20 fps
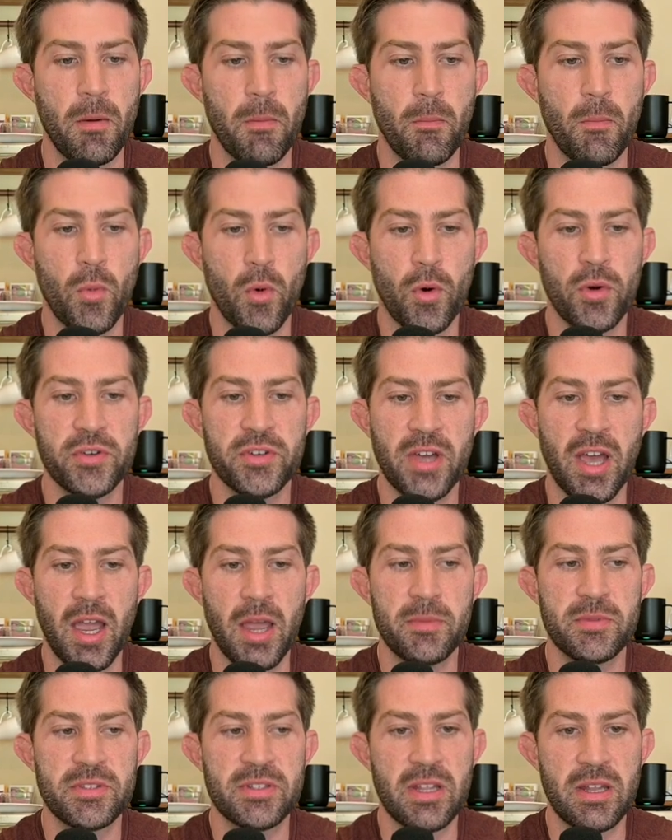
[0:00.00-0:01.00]
more
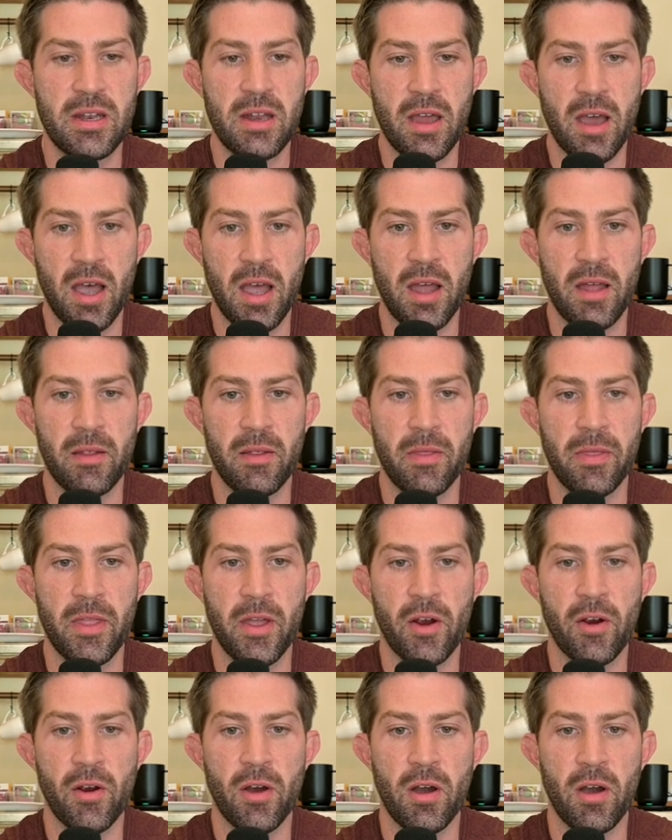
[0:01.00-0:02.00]
times than not,
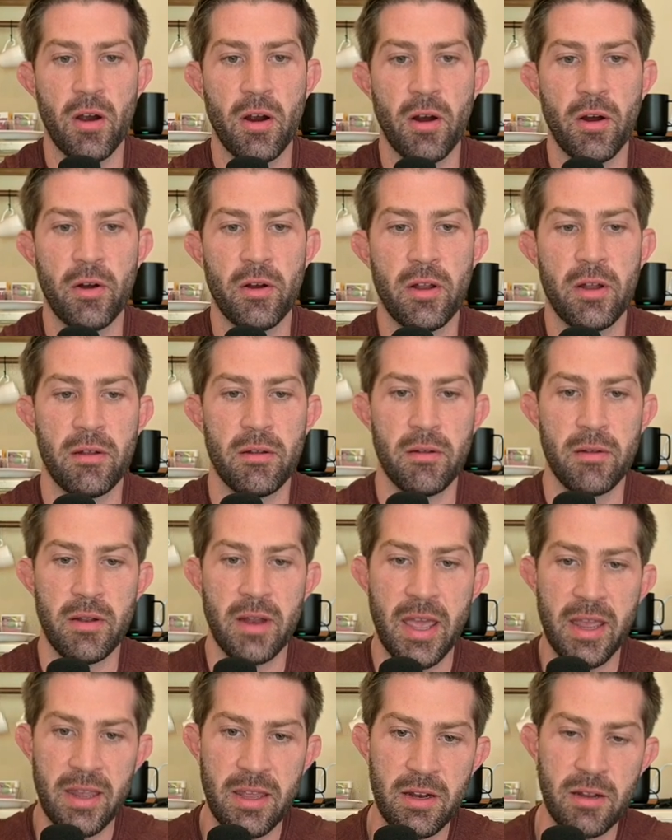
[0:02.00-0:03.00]
there are
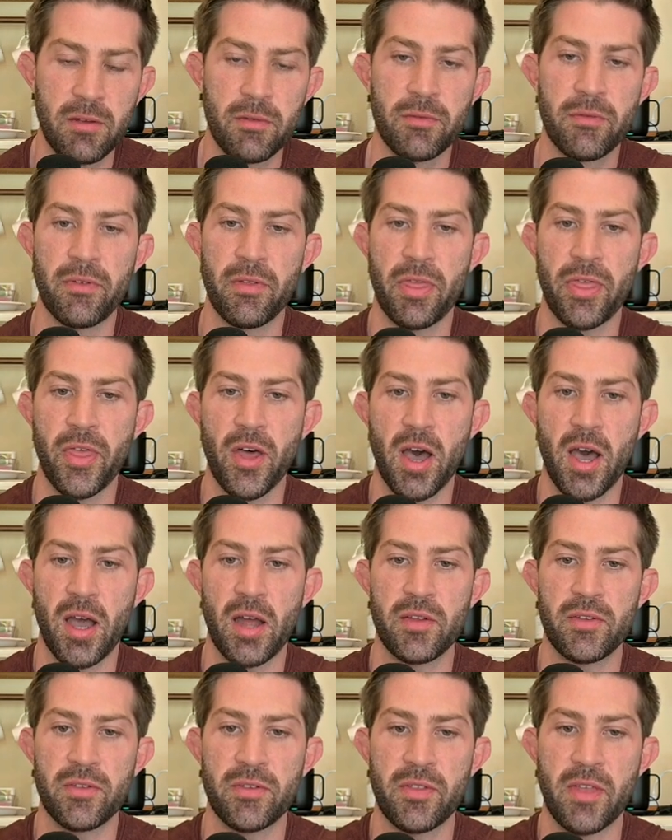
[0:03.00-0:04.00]
negative
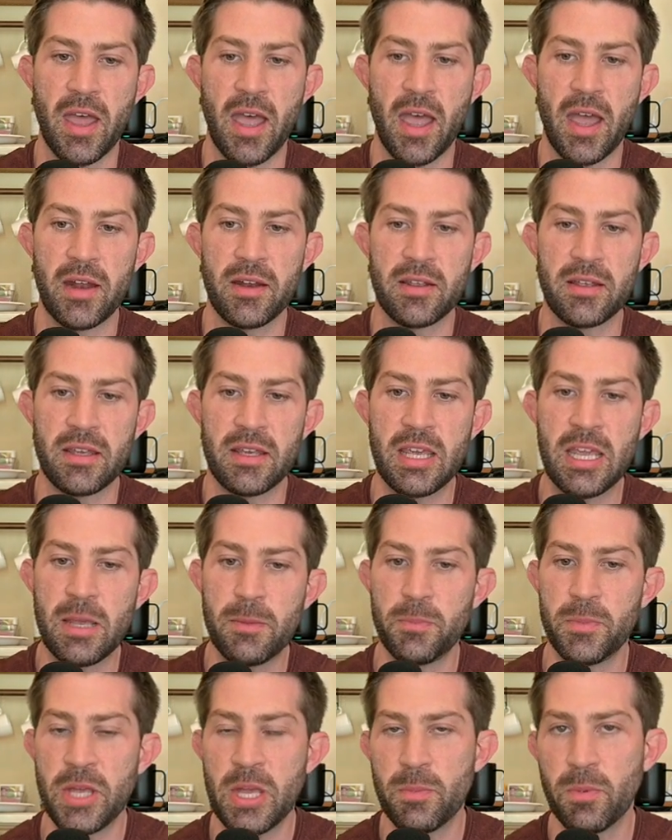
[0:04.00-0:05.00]
thoughts that
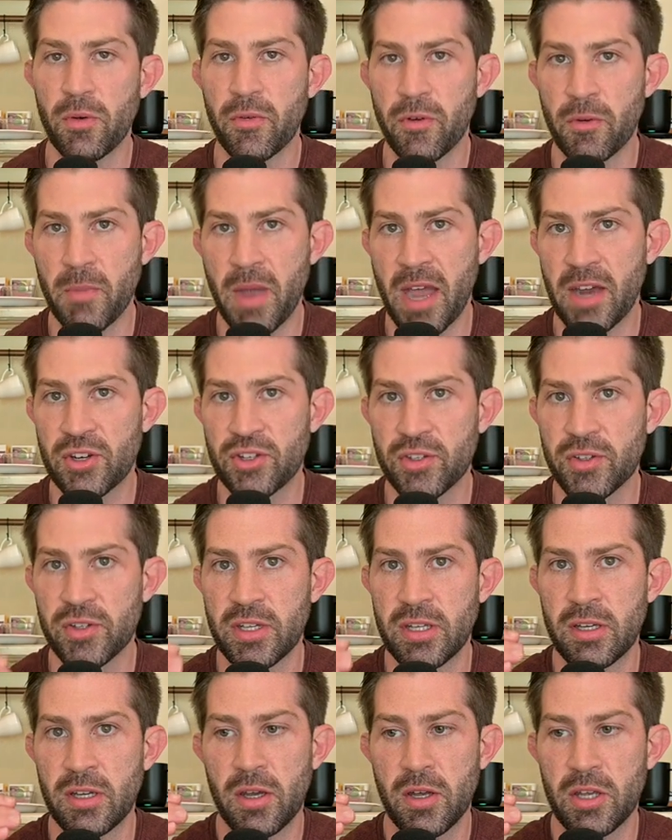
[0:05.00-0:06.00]
keep people from
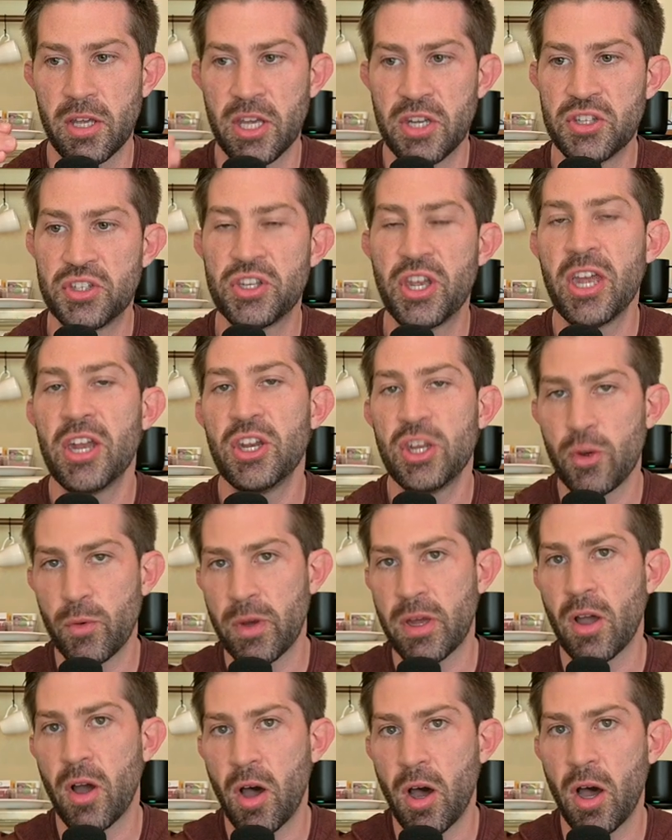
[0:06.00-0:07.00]
actually
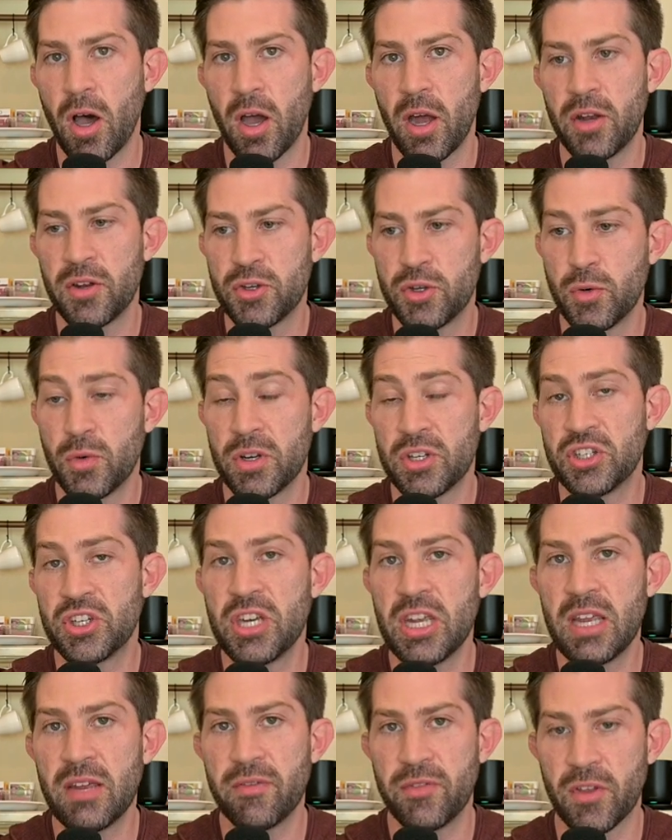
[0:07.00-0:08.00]
continuing on to
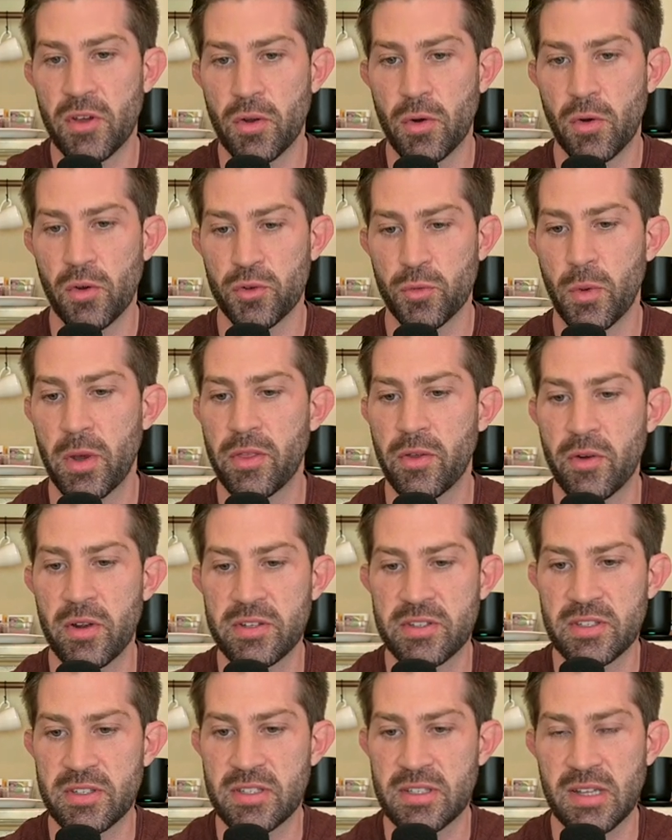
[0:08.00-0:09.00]
achieve the goals, whether
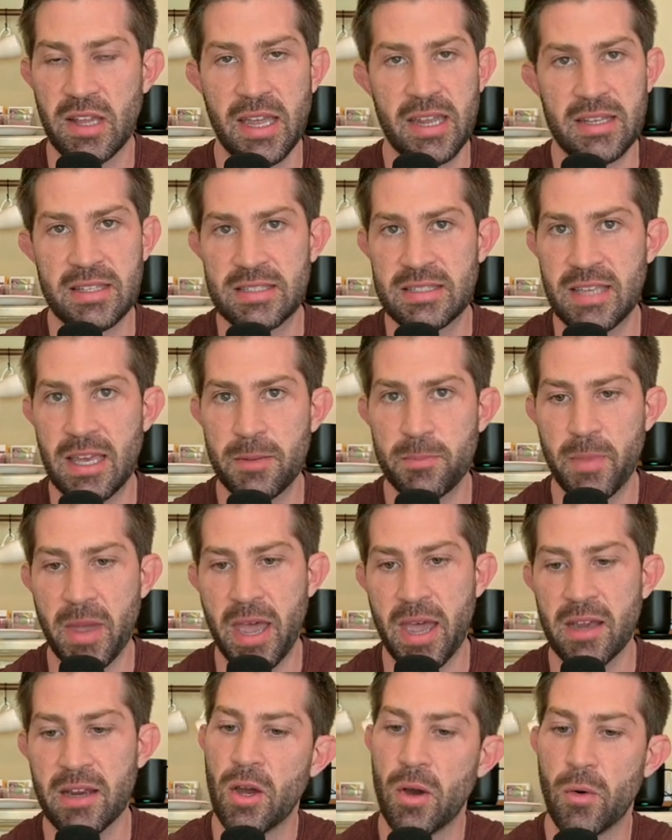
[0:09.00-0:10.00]
it's a slight
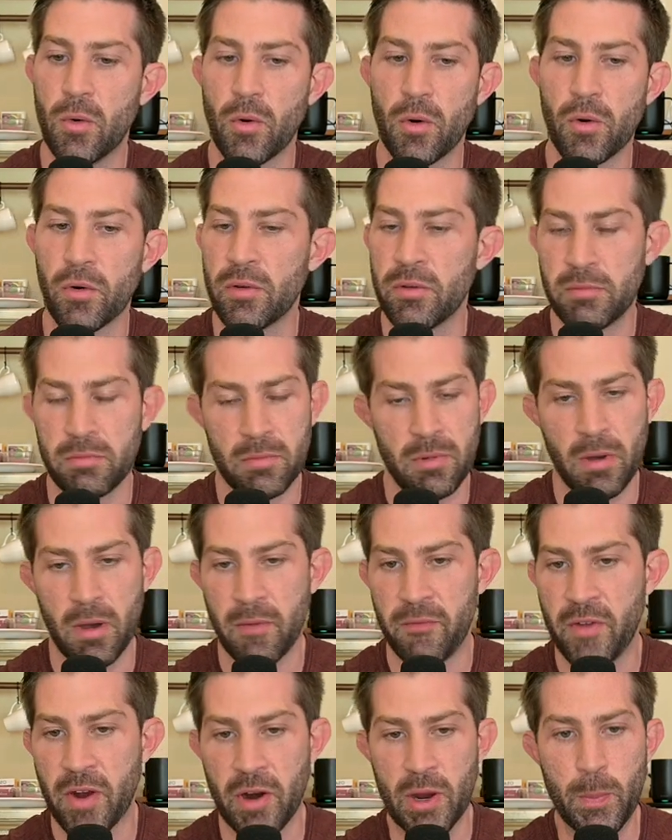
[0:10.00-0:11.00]
setback or a
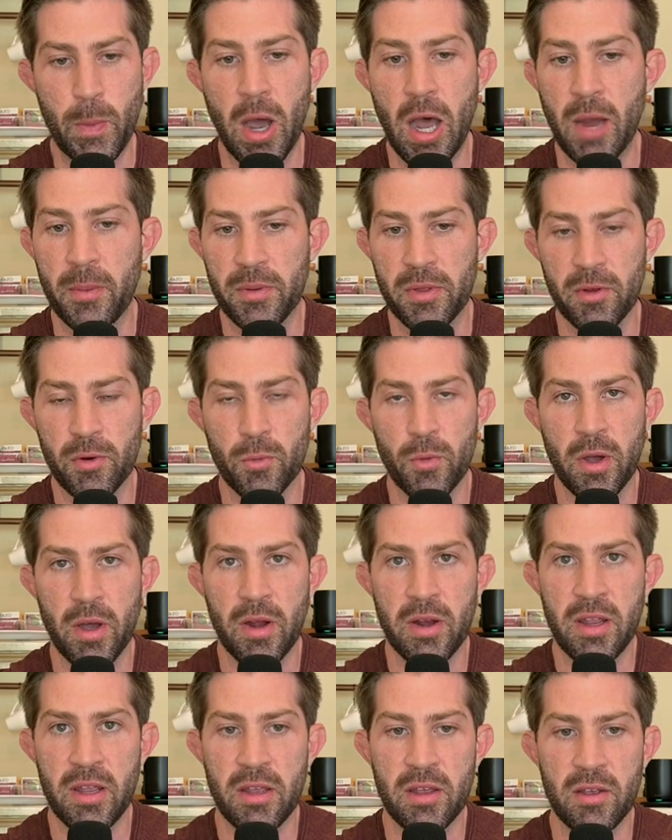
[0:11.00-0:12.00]
very popular
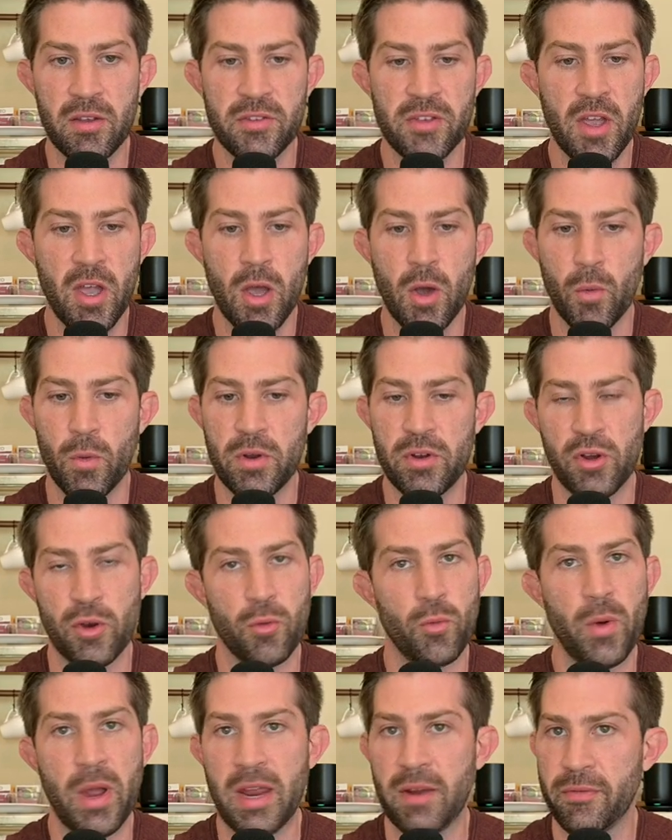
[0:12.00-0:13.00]
one is when your
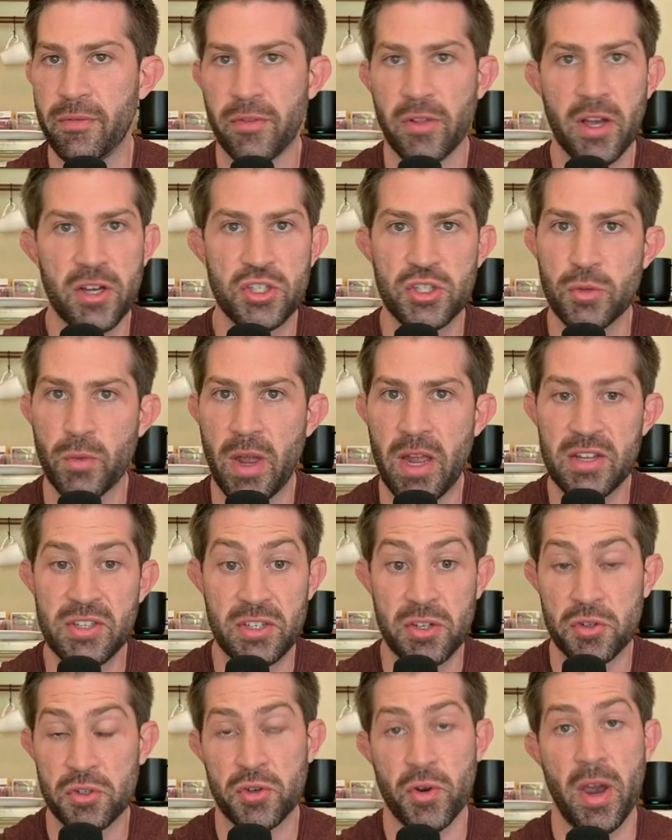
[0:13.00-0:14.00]
weight fluctuates and
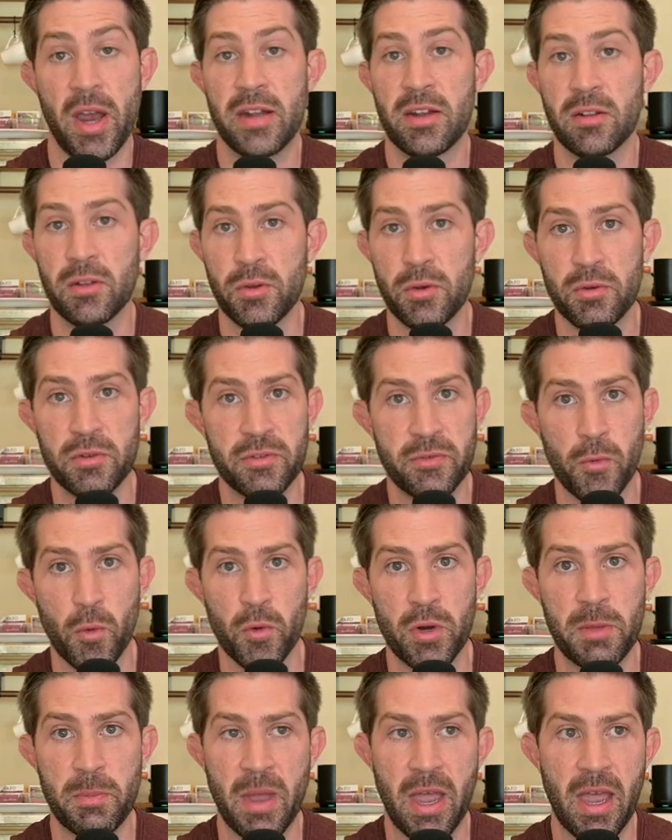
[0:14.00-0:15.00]
you're trying to lose
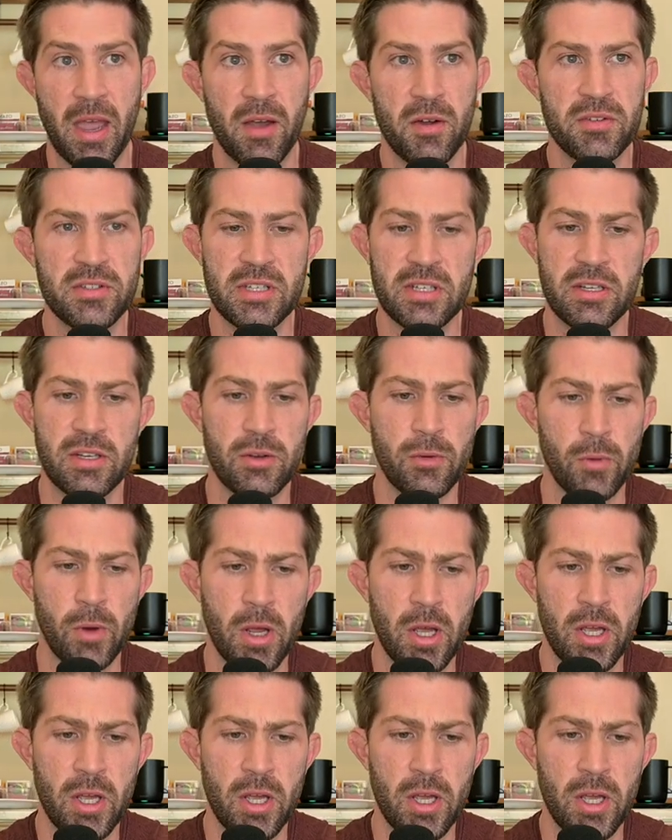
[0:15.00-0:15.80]
forty pounds and you,